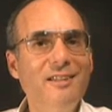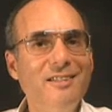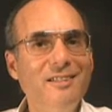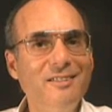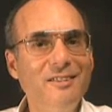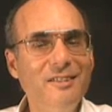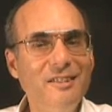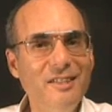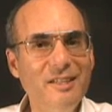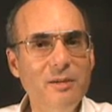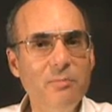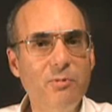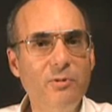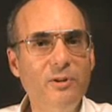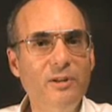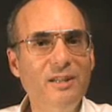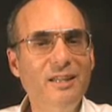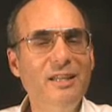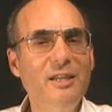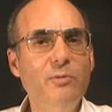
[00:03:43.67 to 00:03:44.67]

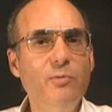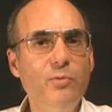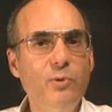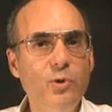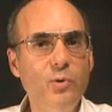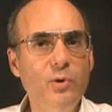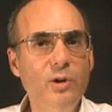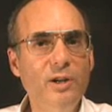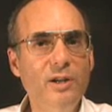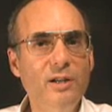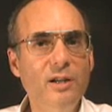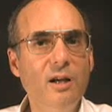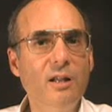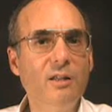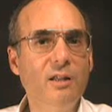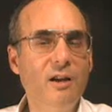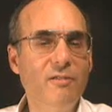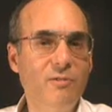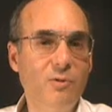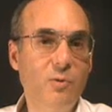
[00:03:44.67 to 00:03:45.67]
deliberately ruined a
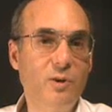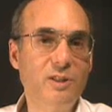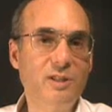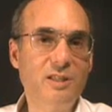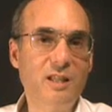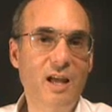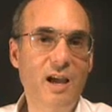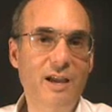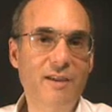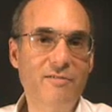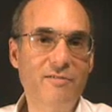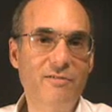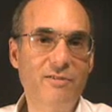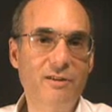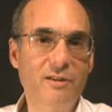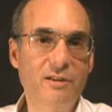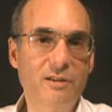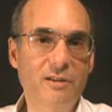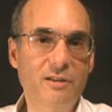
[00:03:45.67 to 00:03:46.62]
loved one's life?